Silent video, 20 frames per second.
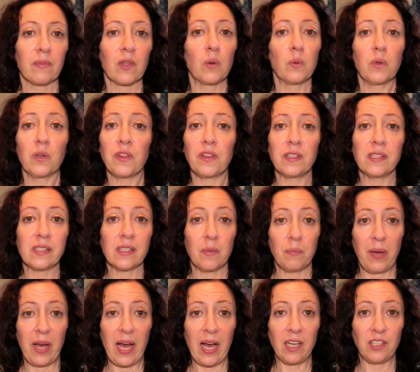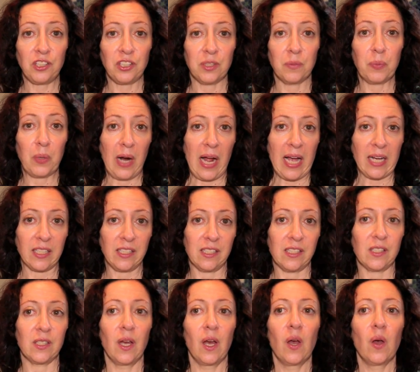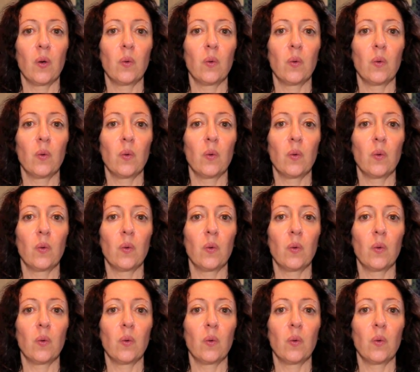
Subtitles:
ruthless compassion practice